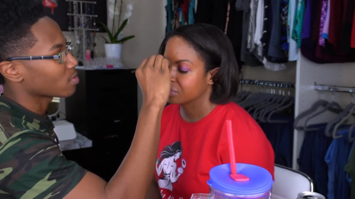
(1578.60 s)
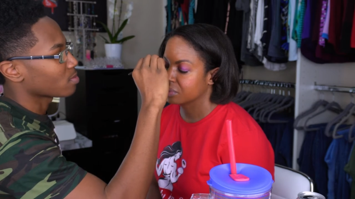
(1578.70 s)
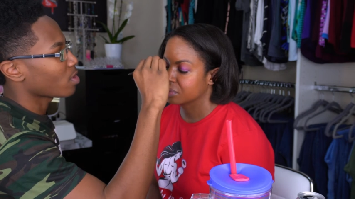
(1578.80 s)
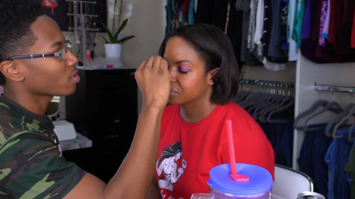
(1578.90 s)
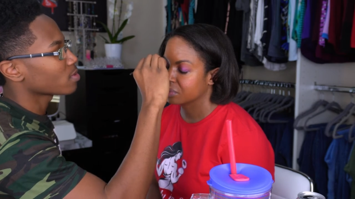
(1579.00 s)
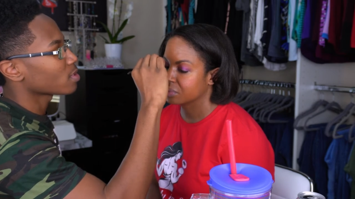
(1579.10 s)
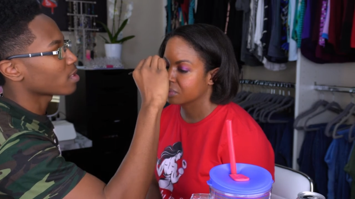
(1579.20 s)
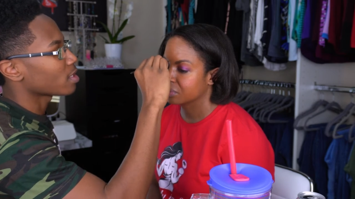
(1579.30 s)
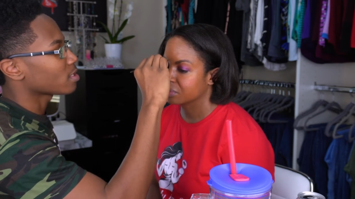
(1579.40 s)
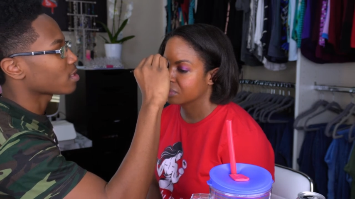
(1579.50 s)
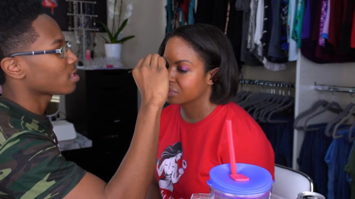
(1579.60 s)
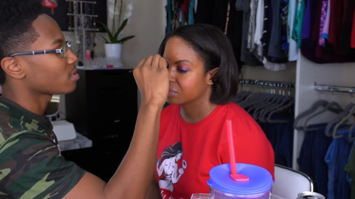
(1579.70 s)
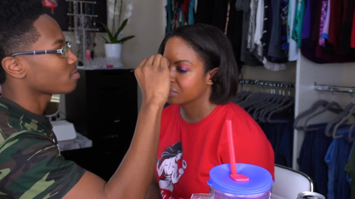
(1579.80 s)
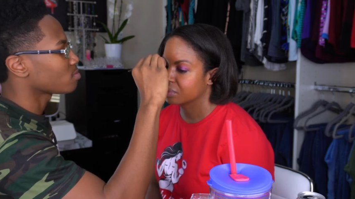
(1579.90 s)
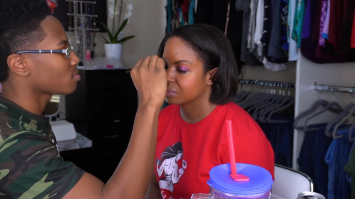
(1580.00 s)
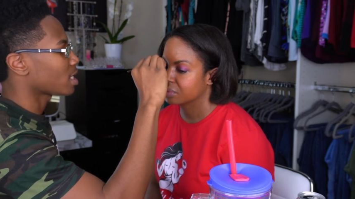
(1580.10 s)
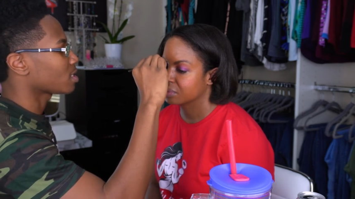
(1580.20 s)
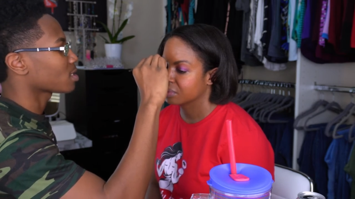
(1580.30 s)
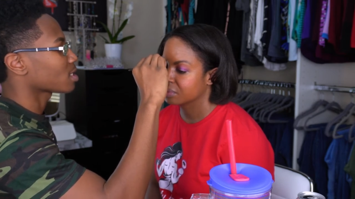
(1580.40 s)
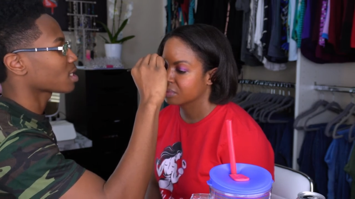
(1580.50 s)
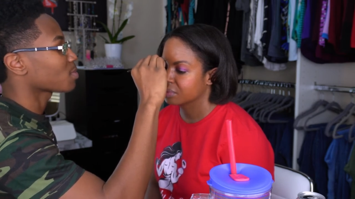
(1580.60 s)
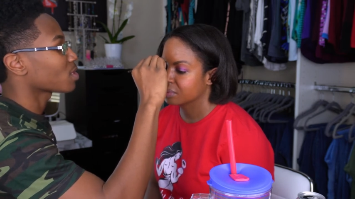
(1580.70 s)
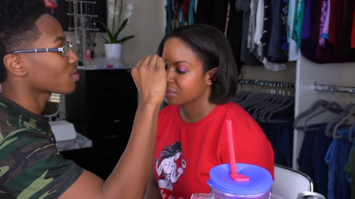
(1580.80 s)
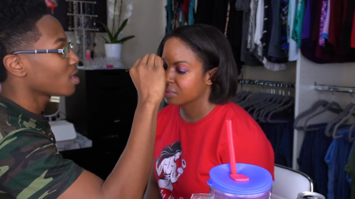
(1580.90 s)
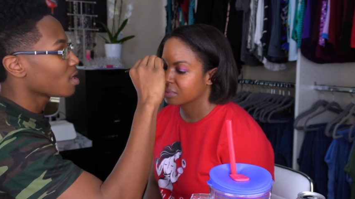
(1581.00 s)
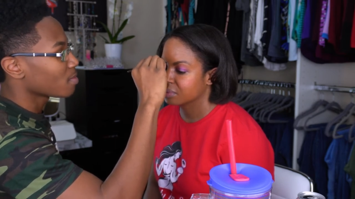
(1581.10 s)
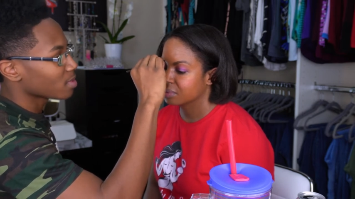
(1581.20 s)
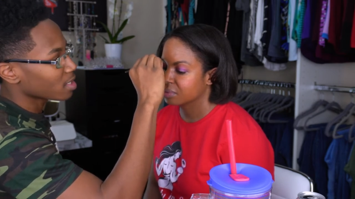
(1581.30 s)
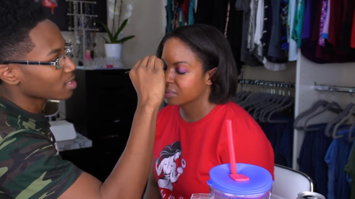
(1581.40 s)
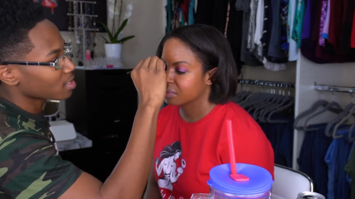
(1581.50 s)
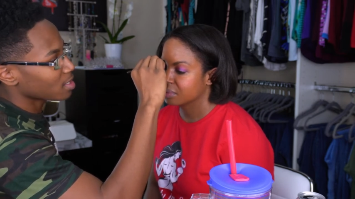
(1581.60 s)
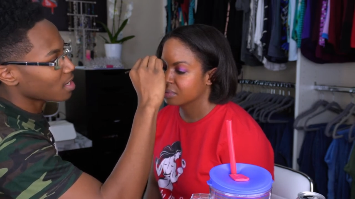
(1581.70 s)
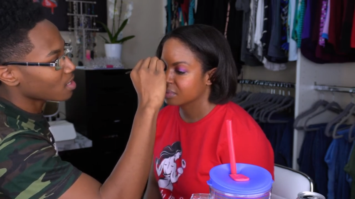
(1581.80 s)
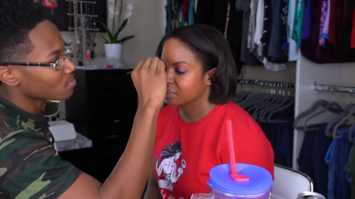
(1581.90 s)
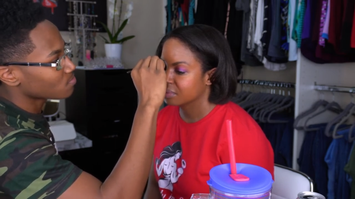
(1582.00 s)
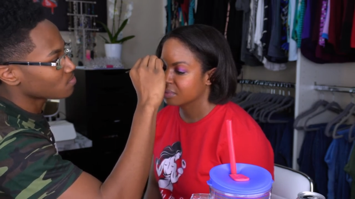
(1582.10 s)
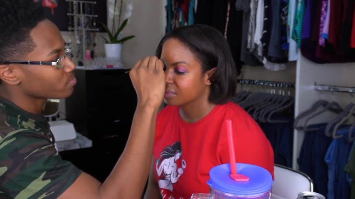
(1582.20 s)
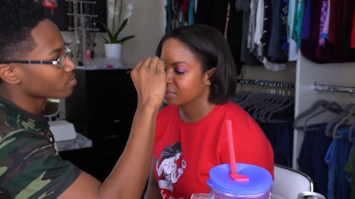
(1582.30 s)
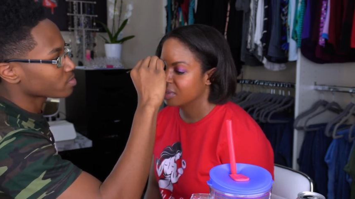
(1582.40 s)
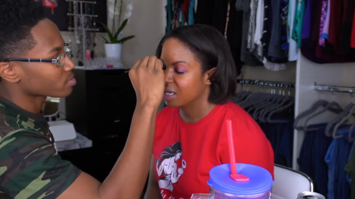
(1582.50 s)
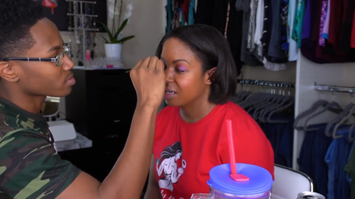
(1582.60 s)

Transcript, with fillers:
Speaker 1: When Mardi Gras hits, then things just explode. But other than that... Not